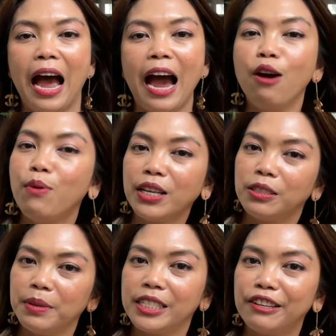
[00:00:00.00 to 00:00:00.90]
I want
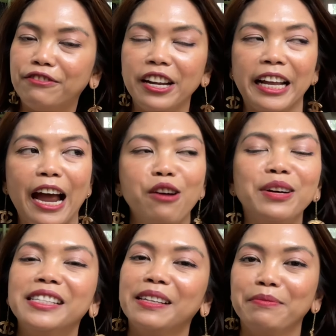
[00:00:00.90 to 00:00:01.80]
to be different. I
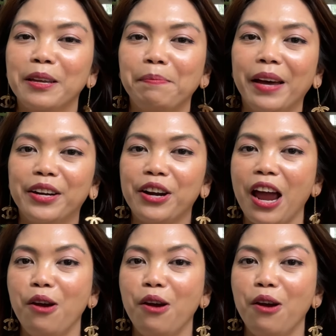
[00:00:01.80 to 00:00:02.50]
want something better.